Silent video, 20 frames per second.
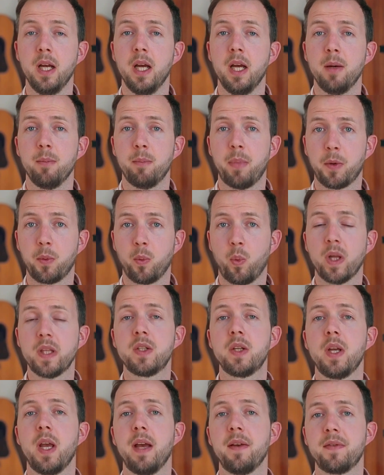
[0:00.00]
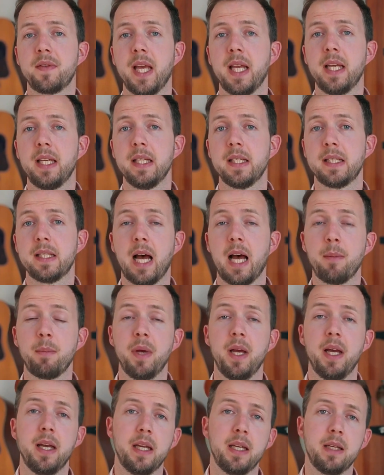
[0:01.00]
but once you have set this up,
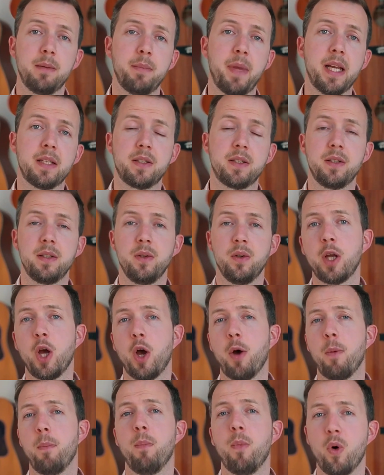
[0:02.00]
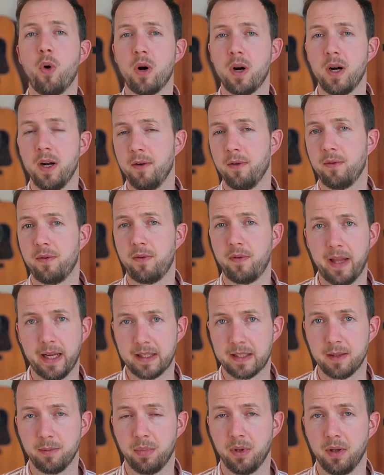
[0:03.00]
it makes you more
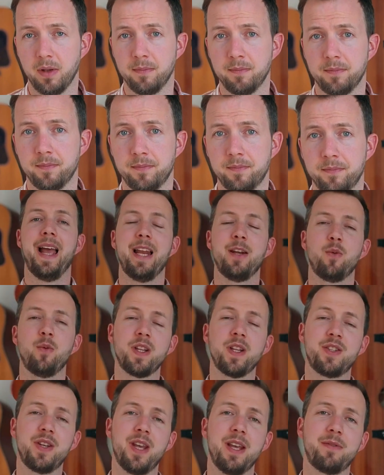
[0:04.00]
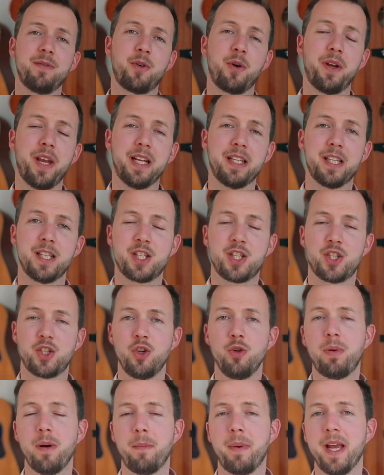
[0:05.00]
flexible. Once you have connected
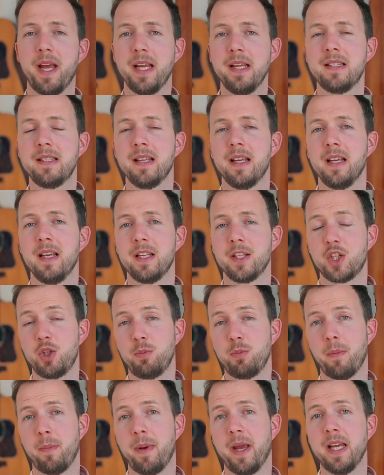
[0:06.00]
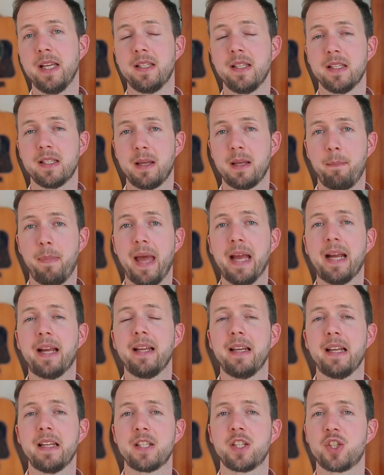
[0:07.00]
Supabase, Supabase is a
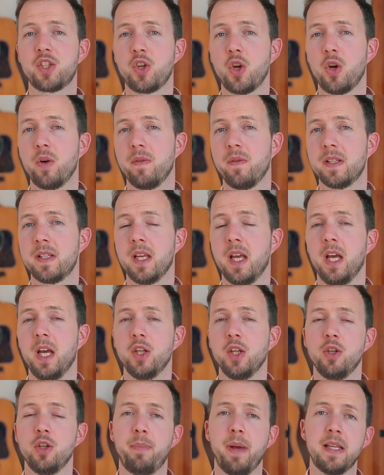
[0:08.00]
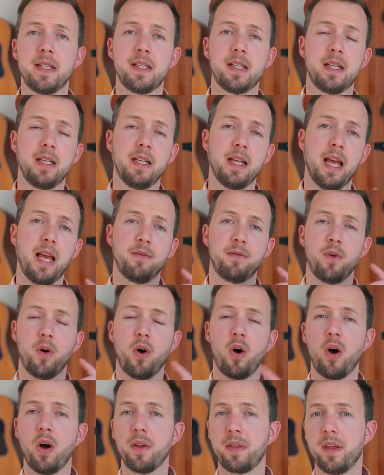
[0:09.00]
backend as a service. You basically have
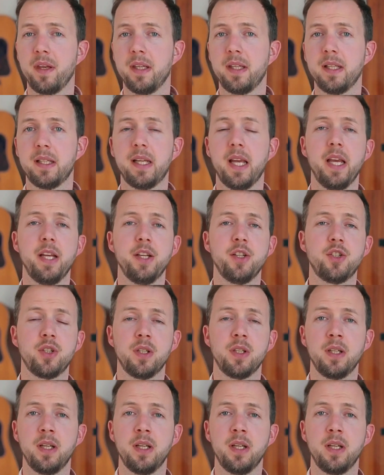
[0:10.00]
authentication,